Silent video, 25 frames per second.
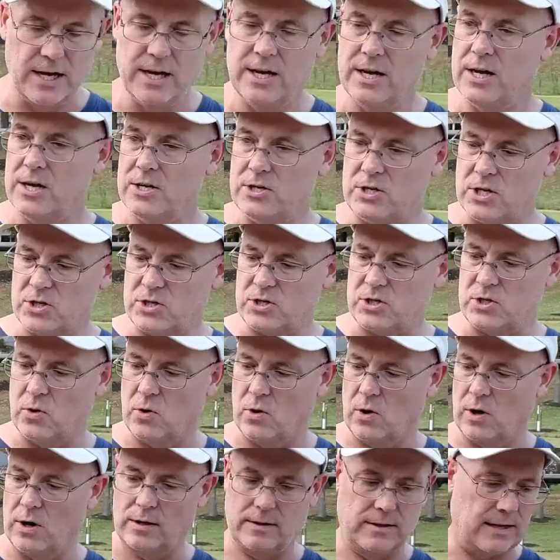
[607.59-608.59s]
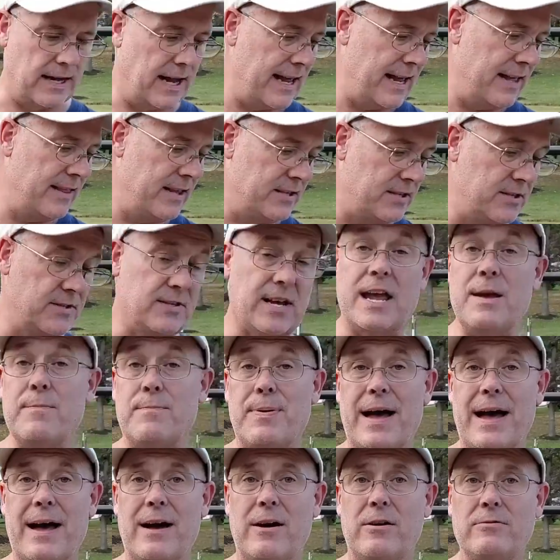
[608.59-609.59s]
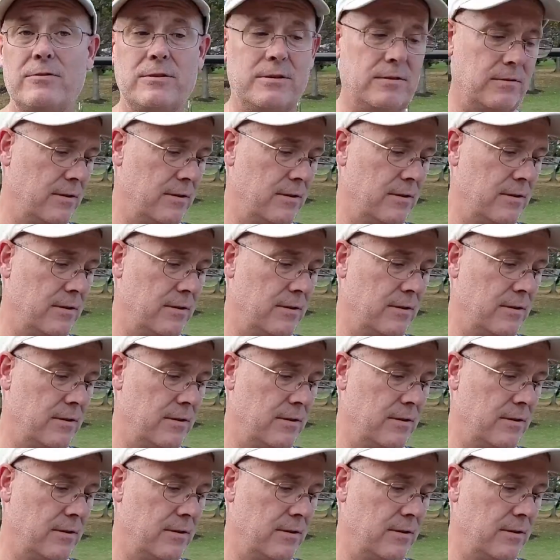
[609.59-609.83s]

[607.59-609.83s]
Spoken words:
just your, this is 8-pound